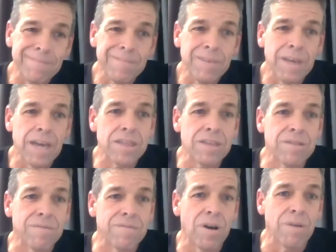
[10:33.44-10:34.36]
That's your
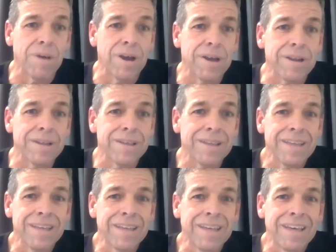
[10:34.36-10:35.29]
default mode.
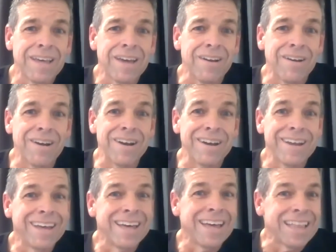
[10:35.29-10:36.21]
All right.
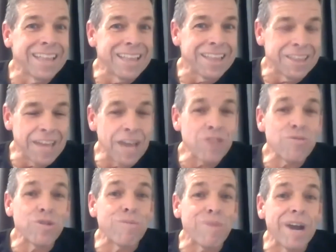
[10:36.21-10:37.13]
That's
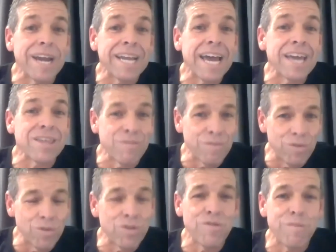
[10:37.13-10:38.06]
what the brain does. It
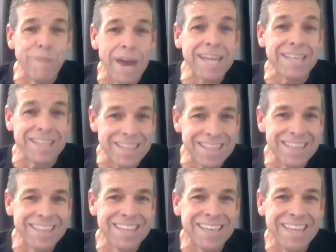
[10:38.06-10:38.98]
looks for
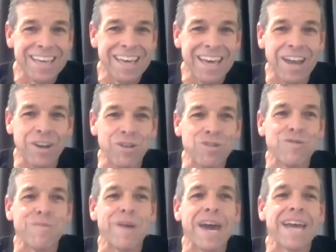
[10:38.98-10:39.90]
patterns. It looks
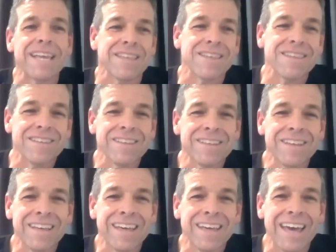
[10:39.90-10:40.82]
for patterns
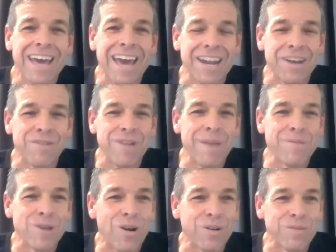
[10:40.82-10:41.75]
and it
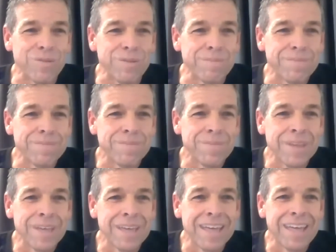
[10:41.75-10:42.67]
grabs hold of them.
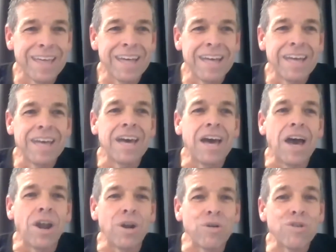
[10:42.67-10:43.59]

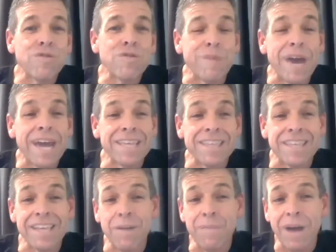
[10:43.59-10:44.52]
It looks for patterns
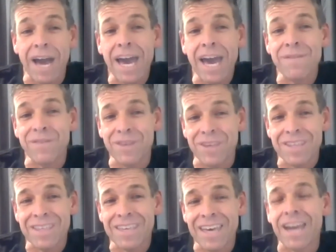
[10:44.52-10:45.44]
in our
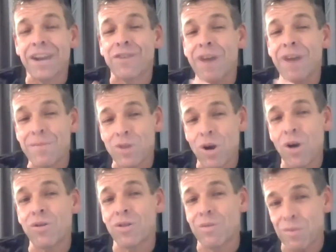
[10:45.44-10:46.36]
behaviors and it grabs
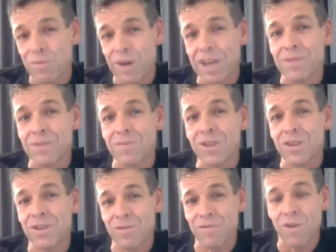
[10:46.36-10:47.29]
hold of them and runs them
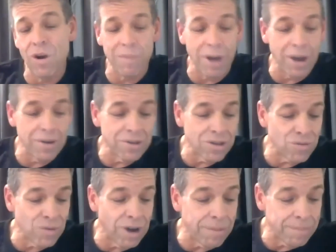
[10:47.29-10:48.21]
into default modes as
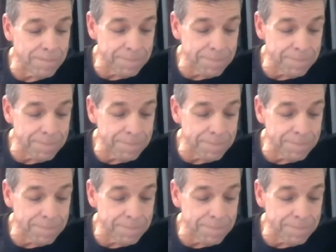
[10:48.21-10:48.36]
well.